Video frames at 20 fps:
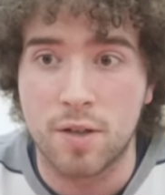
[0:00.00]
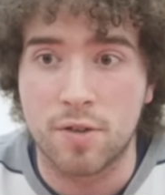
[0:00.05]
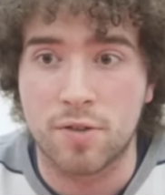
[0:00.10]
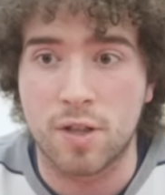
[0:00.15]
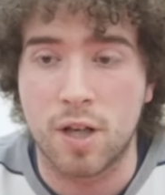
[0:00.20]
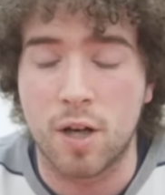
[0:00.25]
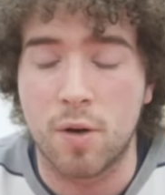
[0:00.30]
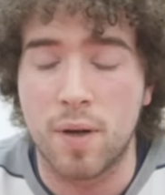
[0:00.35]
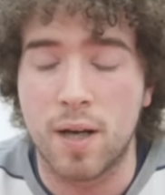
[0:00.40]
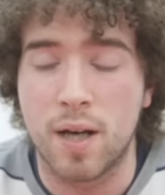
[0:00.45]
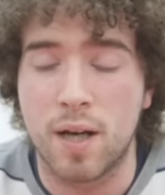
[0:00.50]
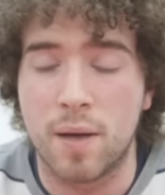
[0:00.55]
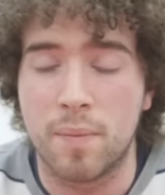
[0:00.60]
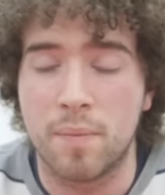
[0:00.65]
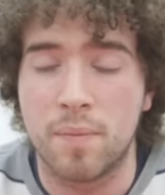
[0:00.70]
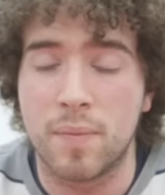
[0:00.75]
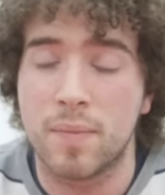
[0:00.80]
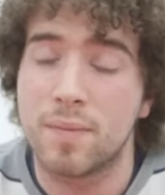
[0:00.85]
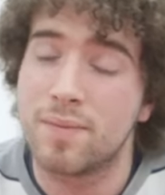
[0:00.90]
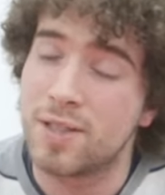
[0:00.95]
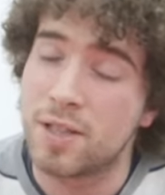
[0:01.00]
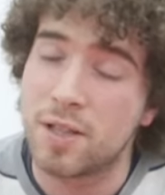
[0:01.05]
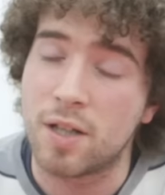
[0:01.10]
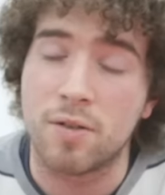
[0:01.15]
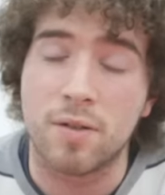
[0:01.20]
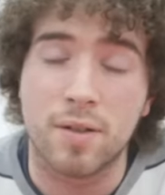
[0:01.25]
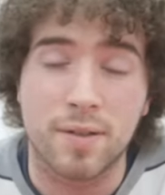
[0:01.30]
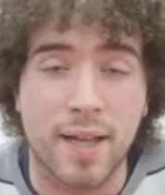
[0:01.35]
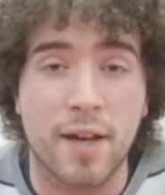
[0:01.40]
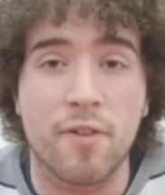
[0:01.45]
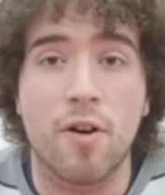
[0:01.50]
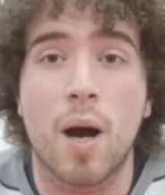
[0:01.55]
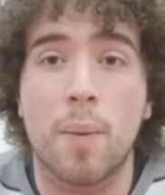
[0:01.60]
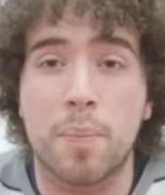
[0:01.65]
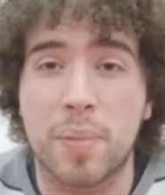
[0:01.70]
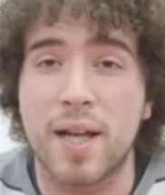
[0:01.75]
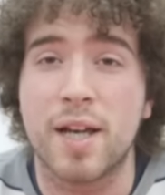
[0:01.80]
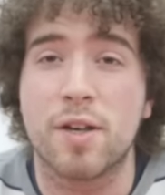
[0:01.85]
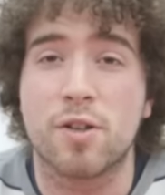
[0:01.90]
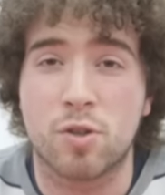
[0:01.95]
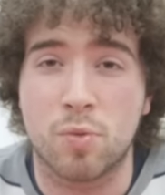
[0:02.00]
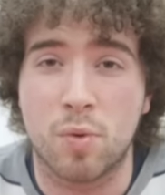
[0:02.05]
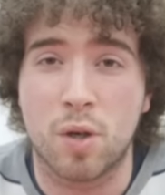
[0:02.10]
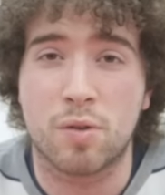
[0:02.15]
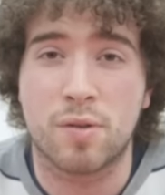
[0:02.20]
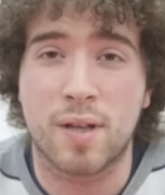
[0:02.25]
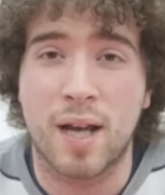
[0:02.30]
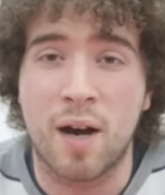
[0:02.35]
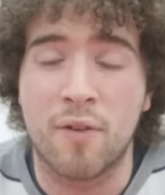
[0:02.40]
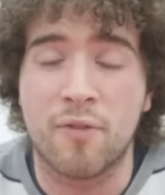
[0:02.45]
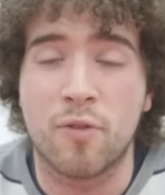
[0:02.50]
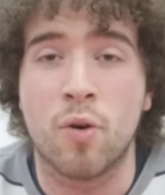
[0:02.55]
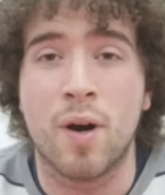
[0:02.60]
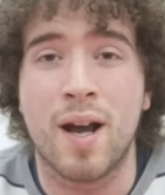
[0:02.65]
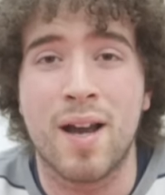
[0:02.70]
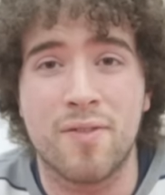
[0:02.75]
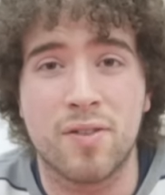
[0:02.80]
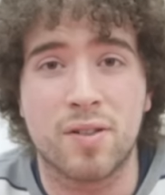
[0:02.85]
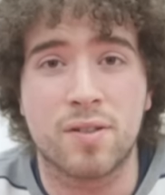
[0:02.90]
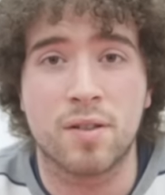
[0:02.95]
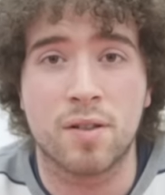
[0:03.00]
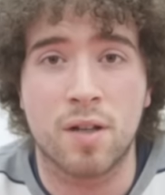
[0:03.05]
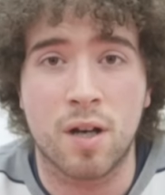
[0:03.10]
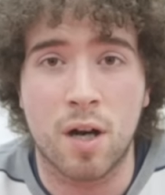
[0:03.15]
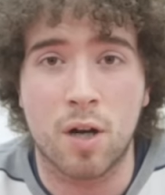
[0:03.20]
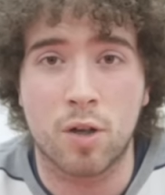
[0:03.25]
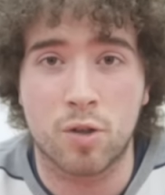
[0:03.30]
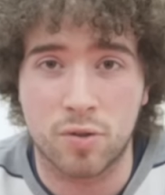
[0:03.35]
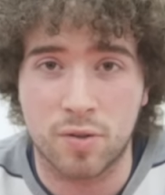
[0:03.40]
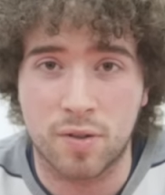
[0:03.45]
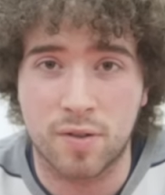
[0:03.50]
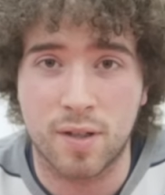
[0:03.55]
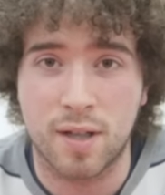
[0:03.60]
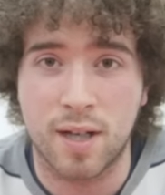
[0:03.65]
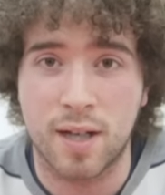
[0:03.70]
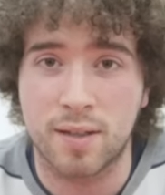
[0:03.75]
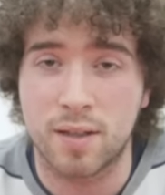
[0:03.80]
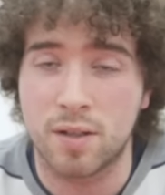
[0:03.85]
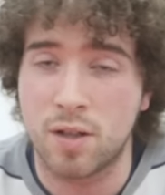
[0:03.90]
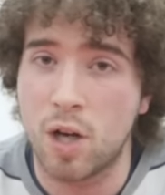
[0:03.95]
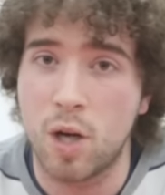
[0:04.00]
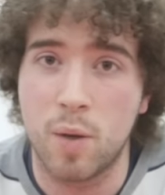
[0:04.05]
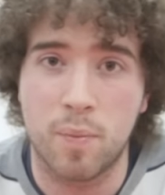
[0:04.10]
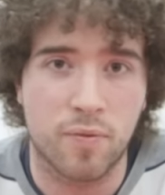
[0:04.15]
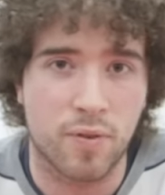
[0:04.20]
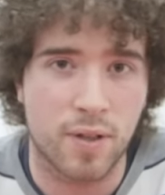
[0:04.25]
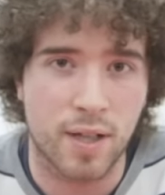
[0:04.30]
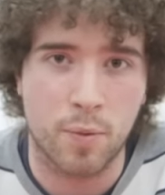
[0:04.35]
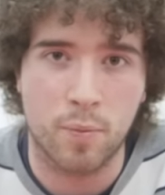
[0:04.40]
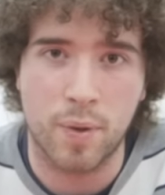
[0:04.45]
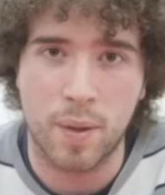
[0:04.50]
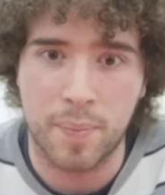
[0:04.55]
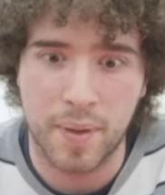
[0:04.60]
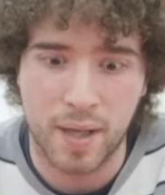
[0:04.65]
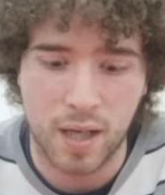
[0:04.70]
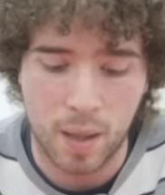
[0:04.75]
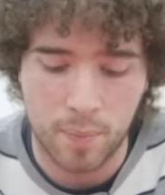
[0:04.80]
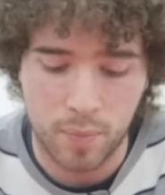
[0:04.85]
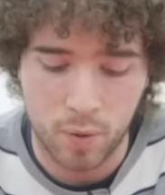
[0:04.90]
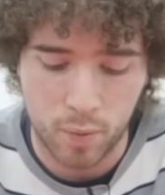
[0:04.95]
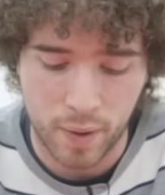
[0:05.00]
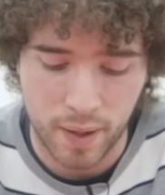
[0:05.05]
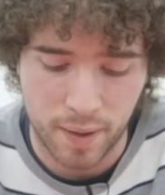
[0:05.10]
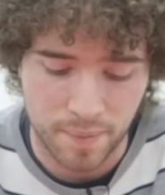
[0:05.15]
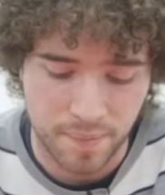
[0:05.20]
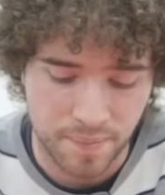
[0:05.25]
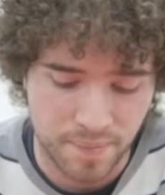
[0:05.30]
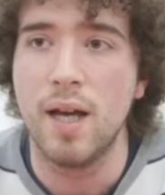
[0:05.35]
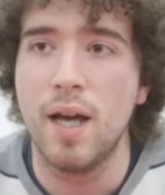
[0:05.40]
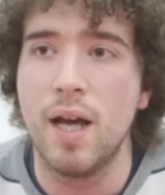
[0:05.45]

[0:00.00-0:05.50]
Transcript: So, um, you know, there are players to watch out for. Everton are a good side, and hopefully, we pick up a win.